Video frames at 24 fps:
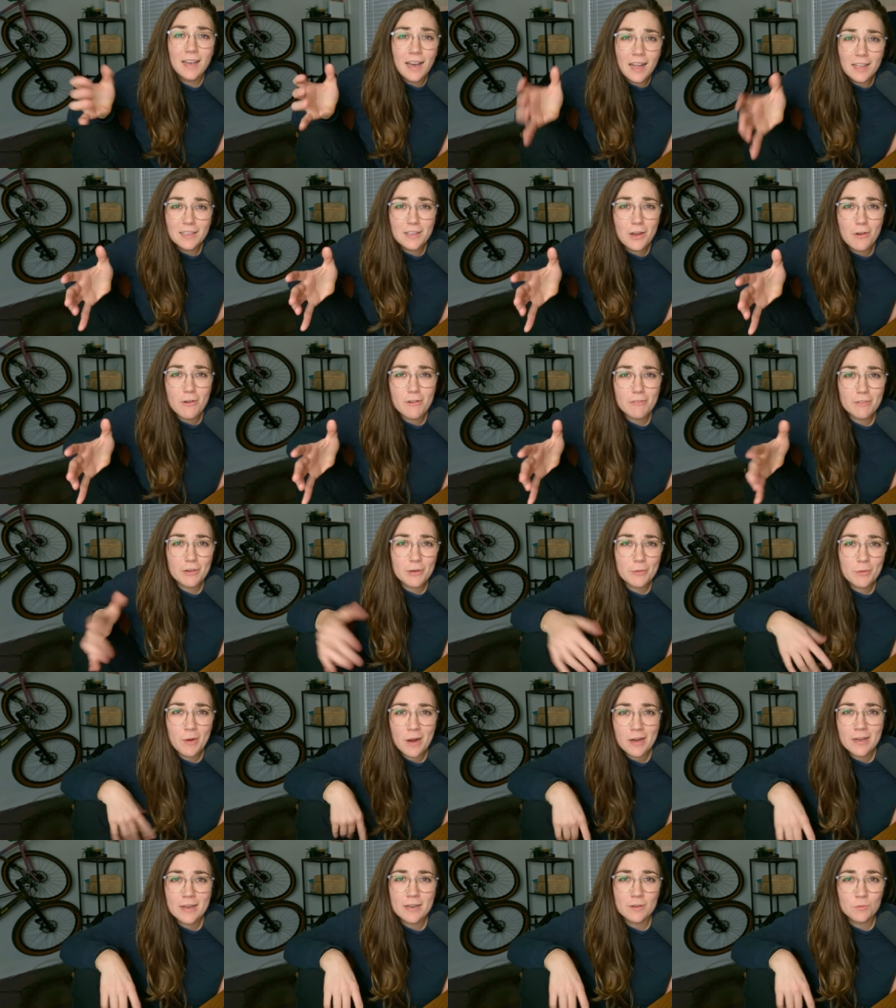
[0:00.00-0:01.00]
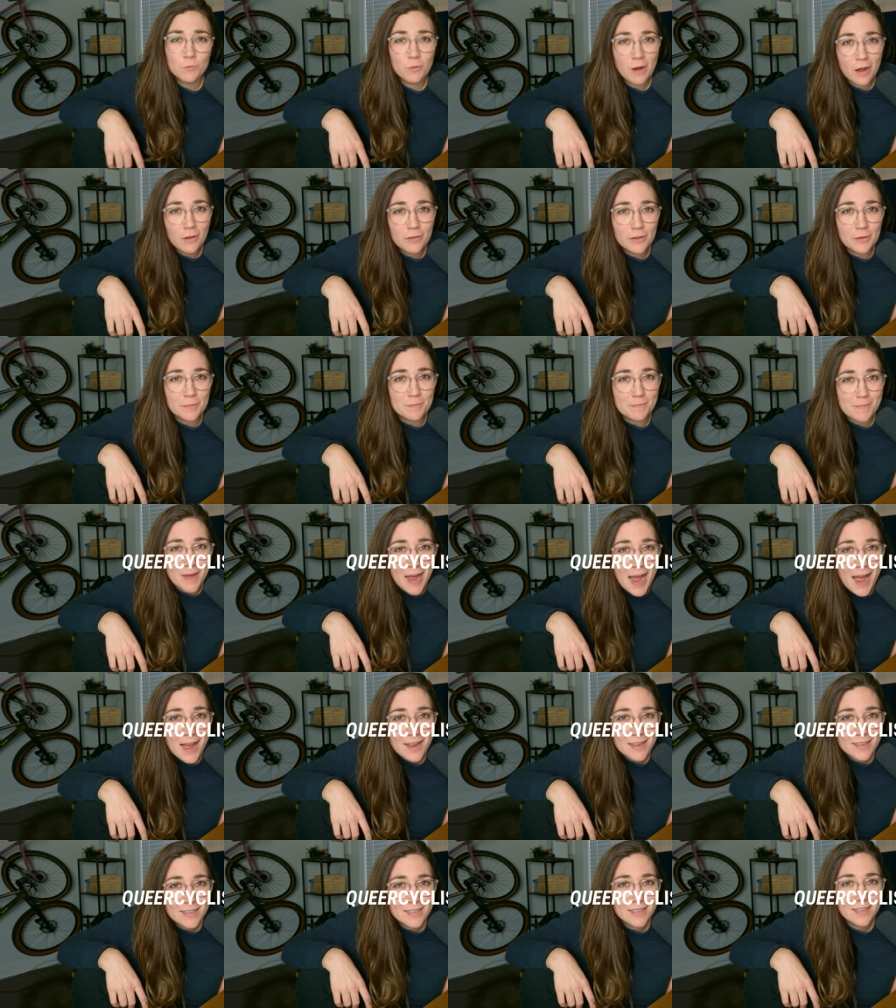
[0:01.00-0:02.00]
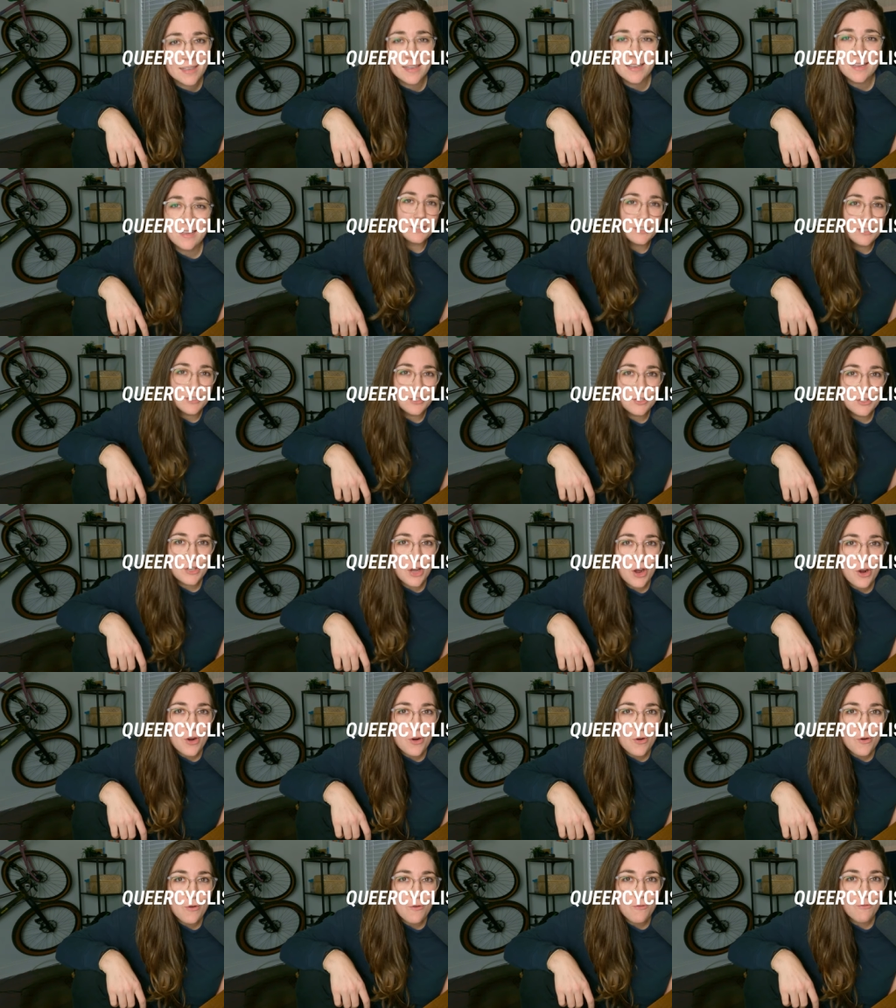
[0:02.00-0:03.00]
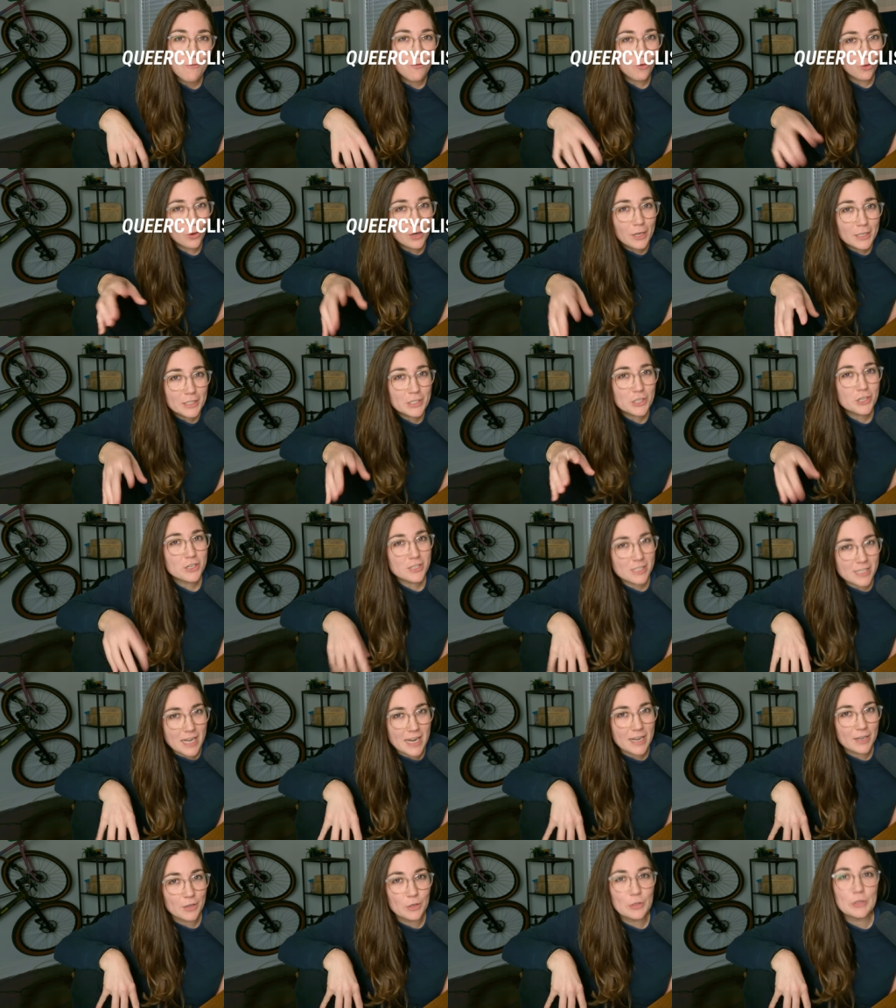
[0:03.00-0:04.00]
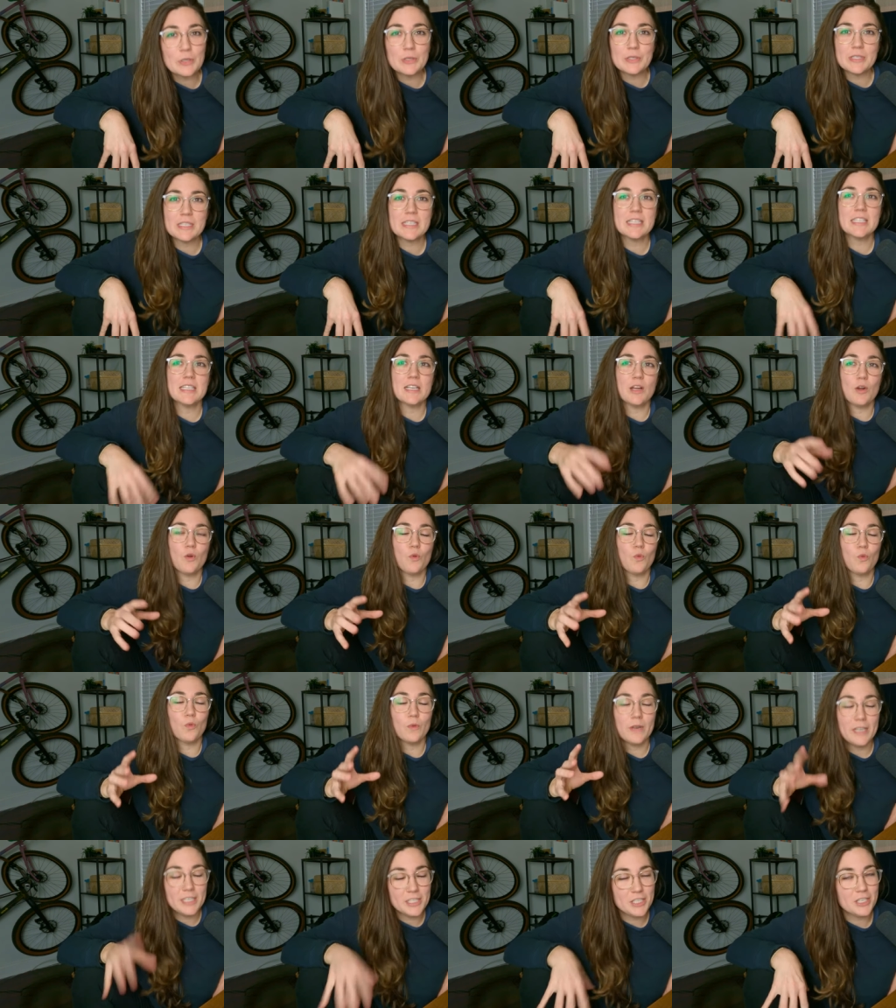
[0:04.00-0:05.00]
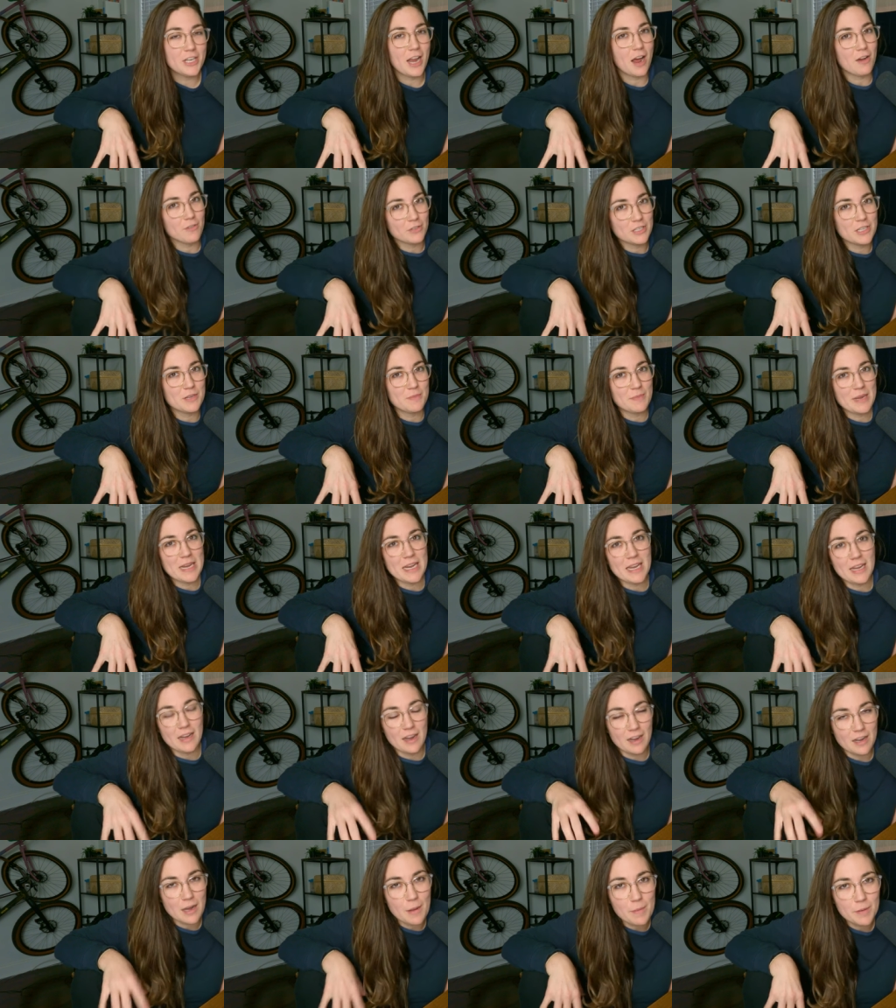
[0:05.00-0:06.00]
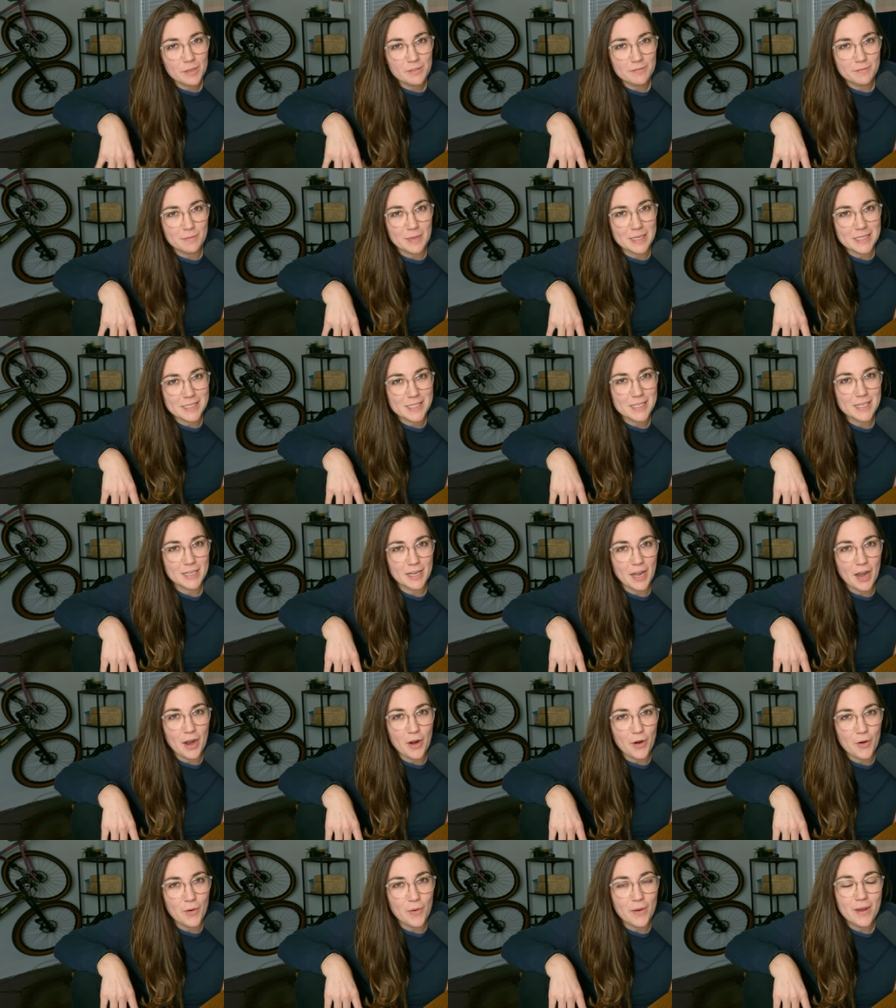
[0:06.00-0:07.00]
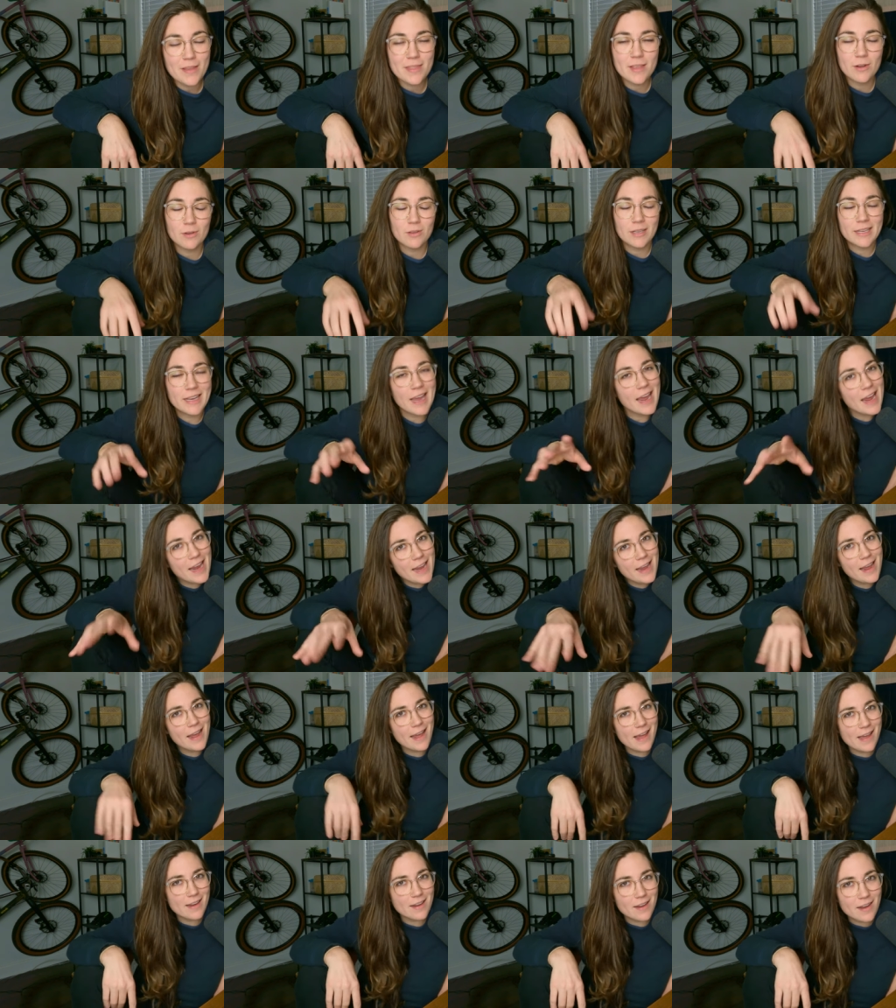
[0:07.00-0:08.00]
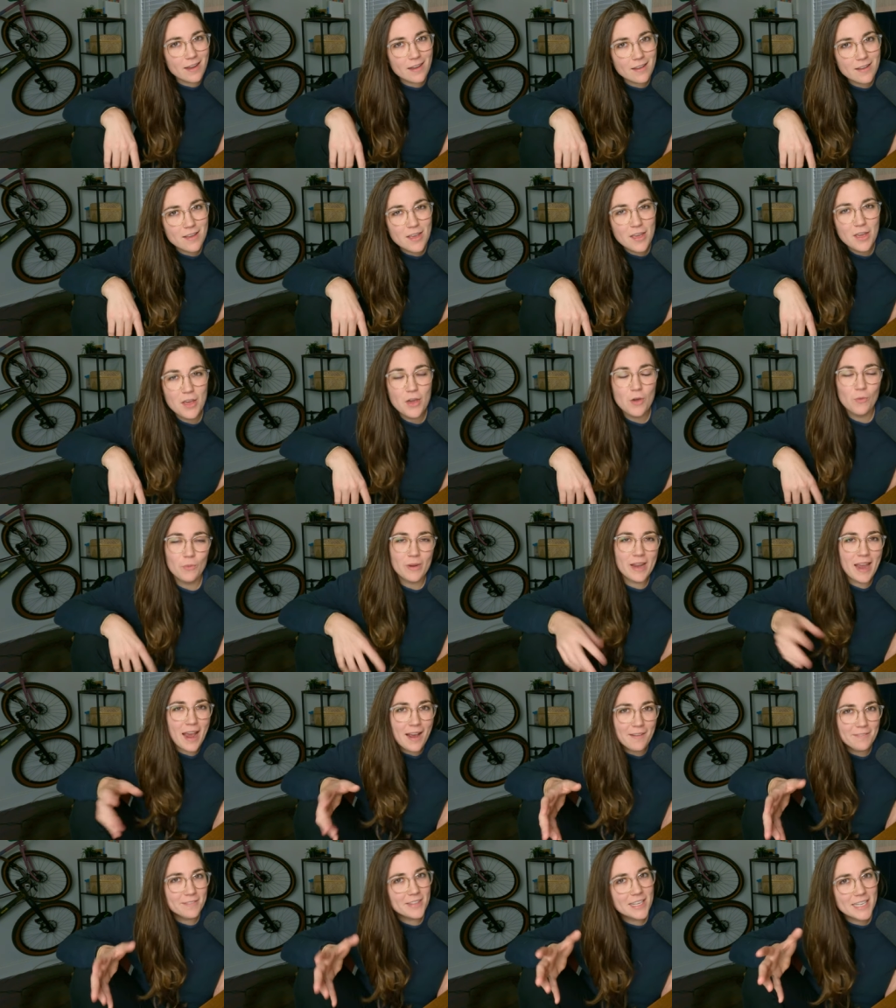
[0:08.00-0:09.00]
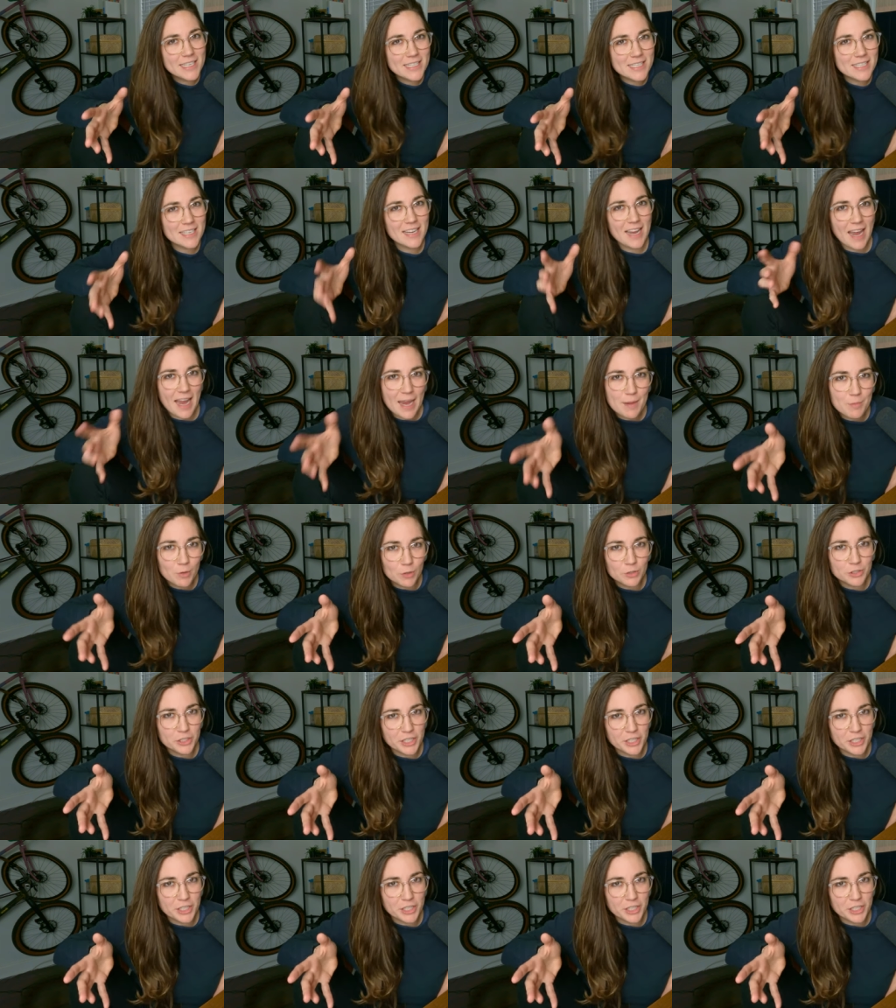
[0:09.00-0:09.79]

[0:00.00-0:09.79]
Hello everyone and welcome back. So Forager Cycles reached out to me a couple of months ago and they were like, hey Hannah, we have these cable